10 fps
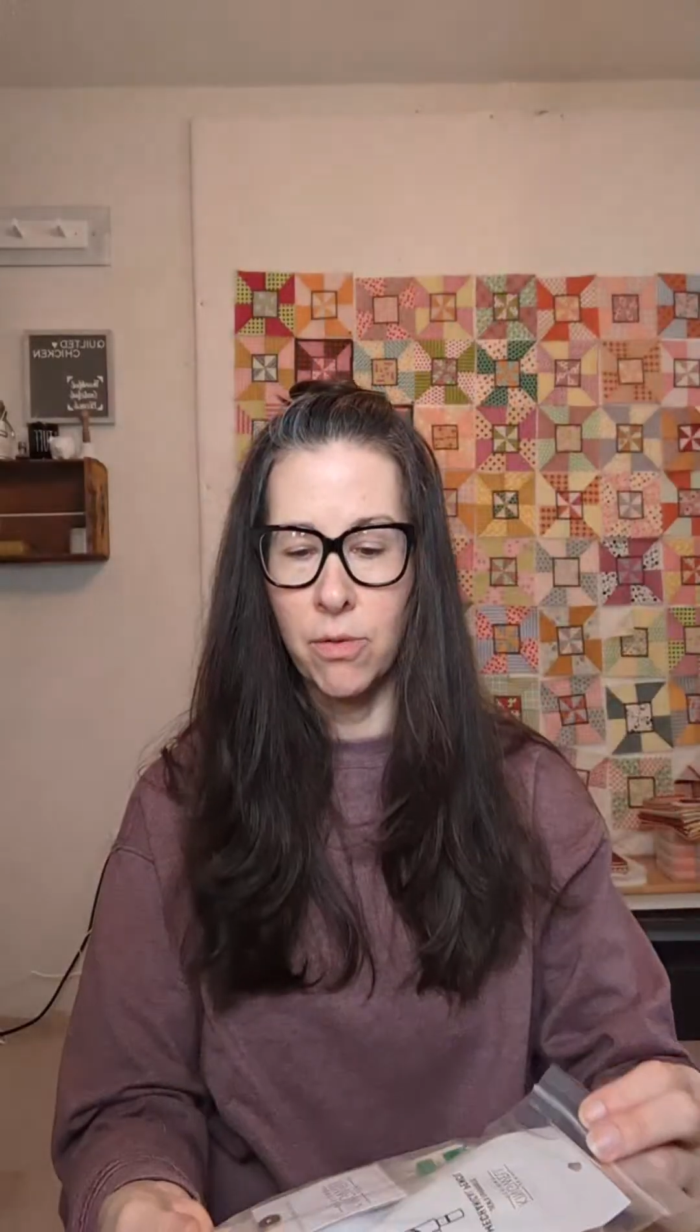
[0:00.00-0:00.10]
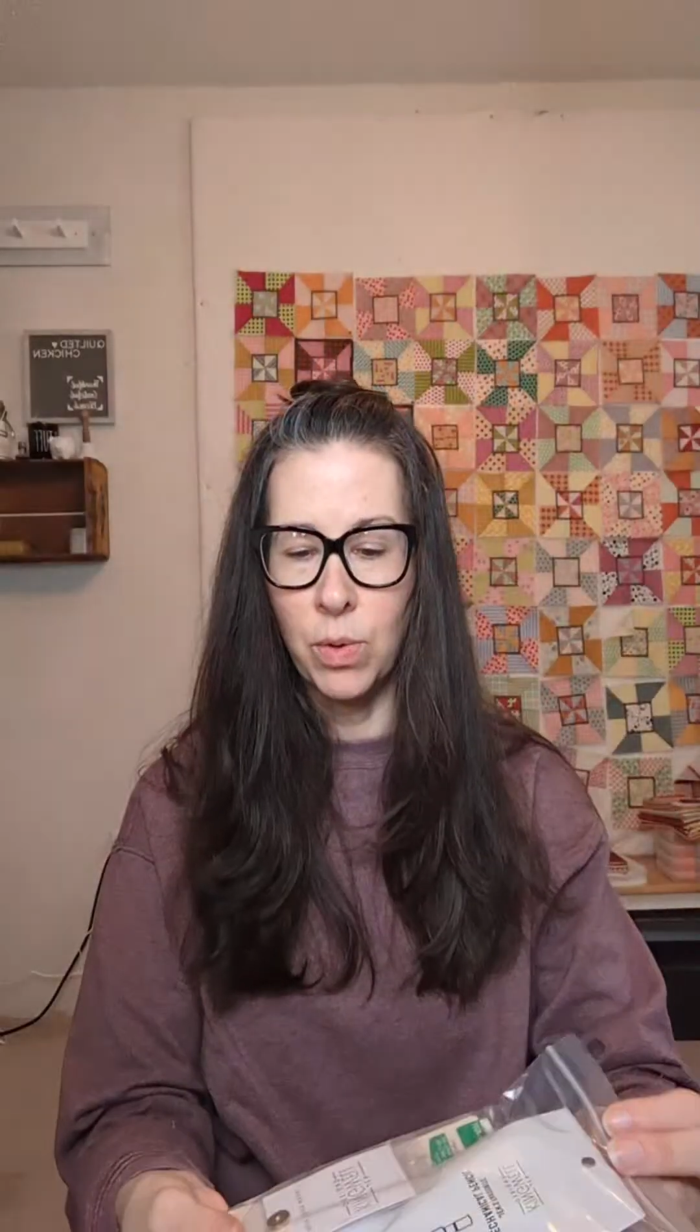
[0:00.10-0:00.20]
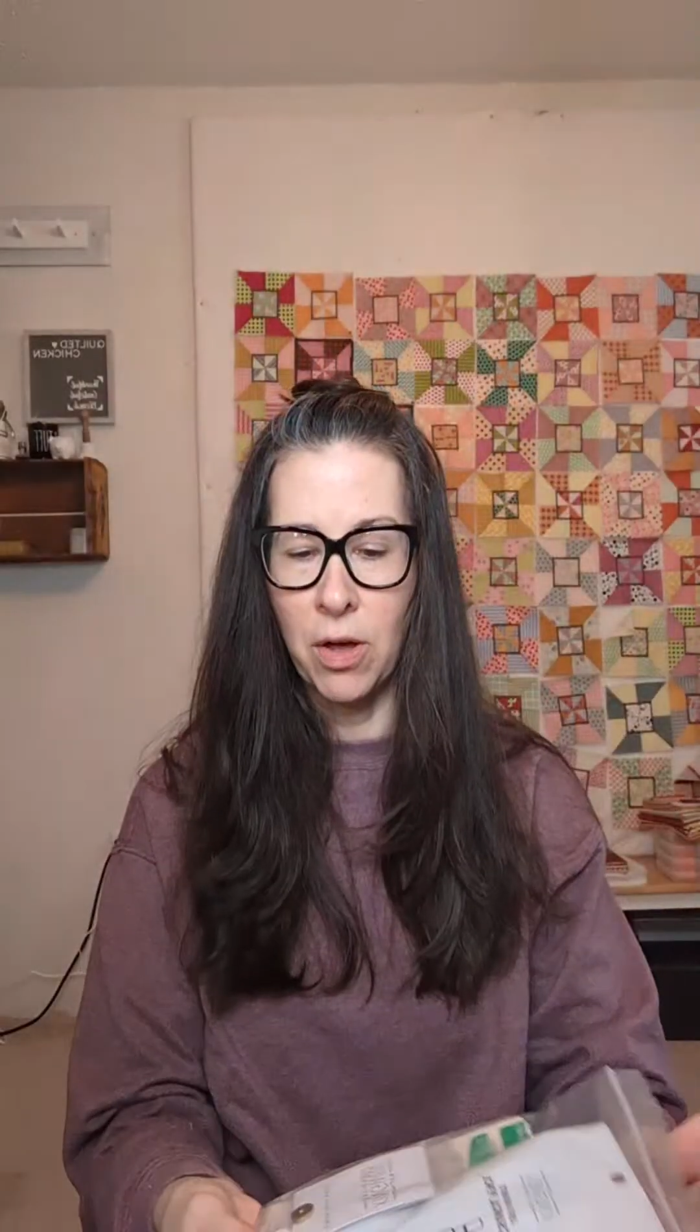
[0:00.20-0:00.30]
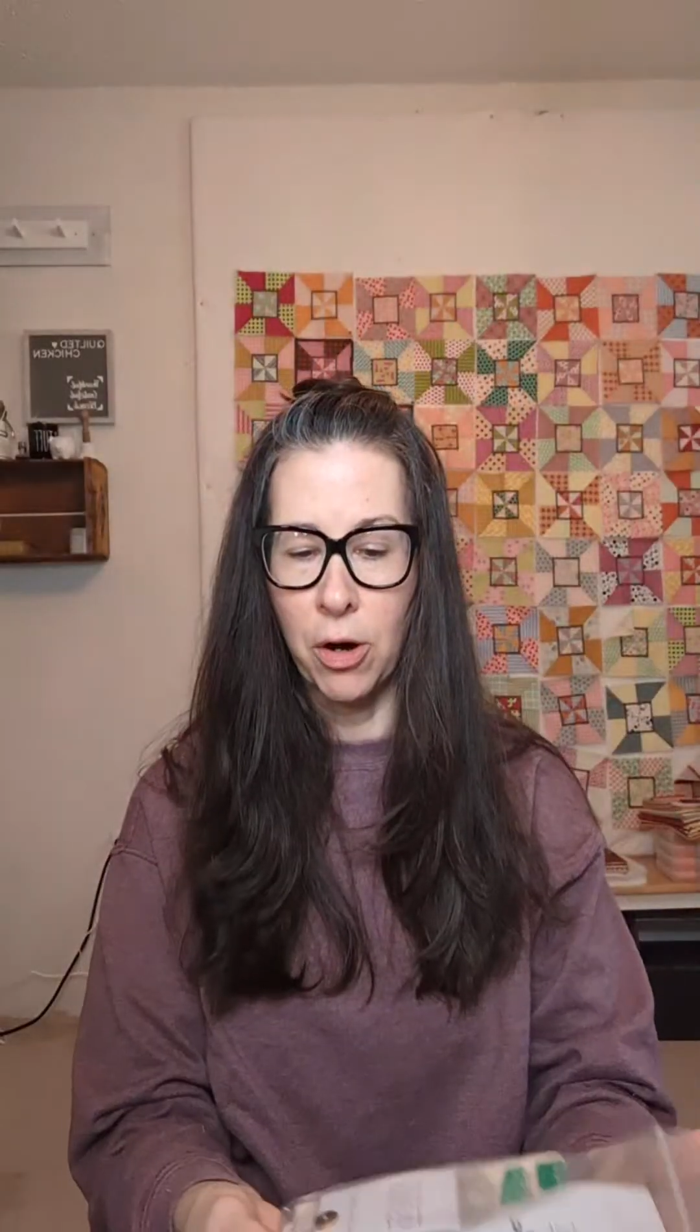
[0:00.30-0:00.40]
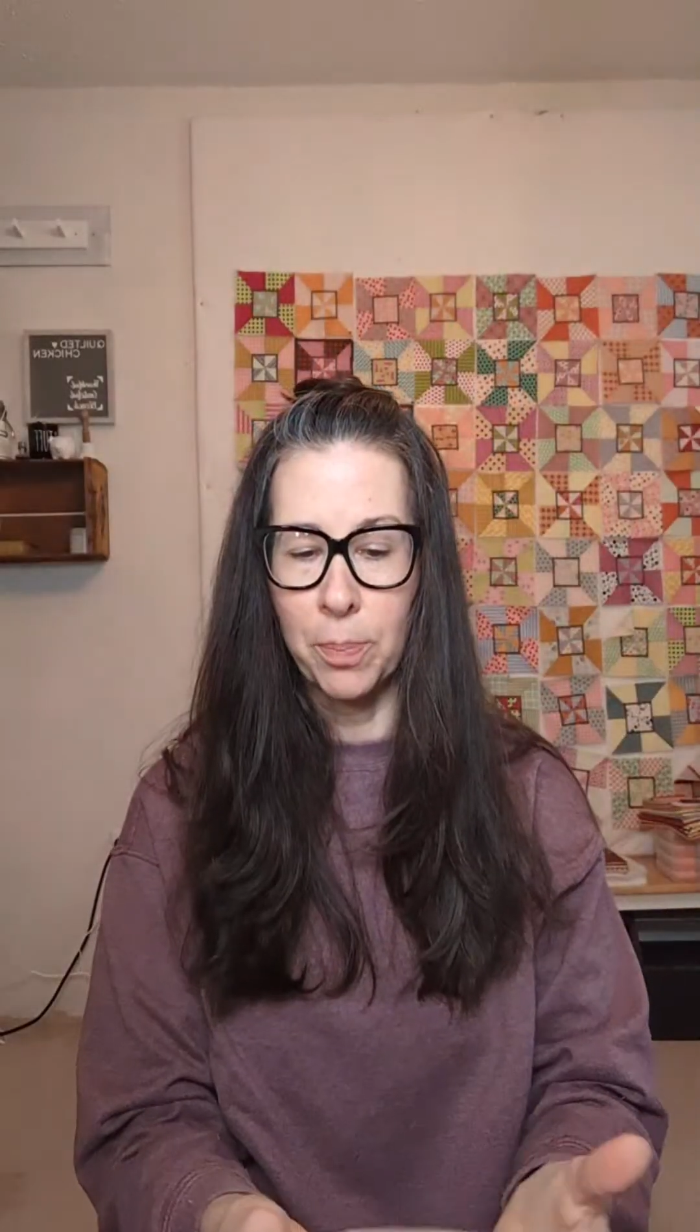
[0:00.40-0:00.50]

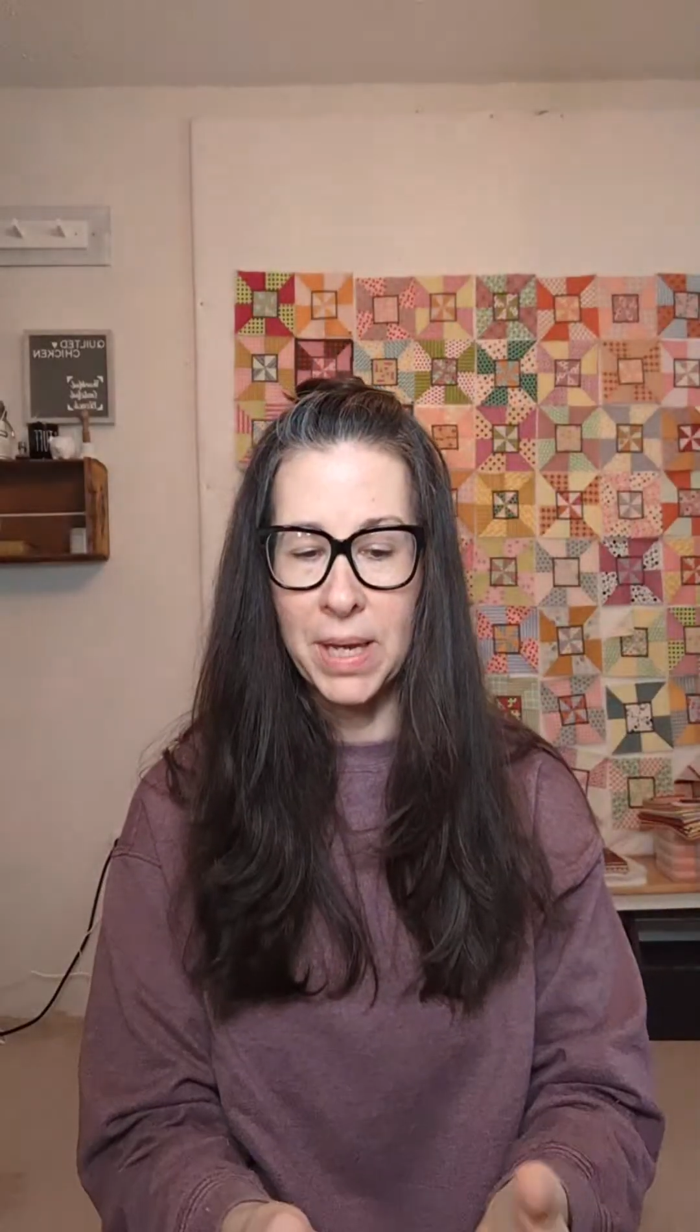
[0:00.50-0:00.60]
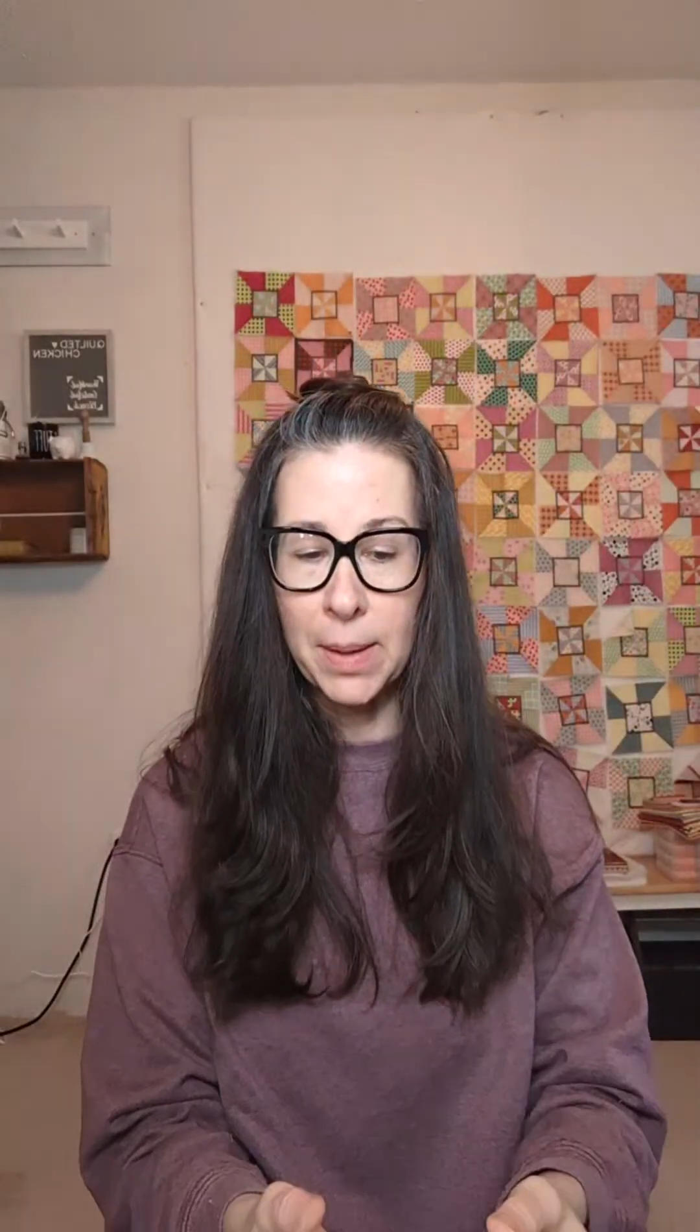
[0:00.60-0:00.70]
with our Pick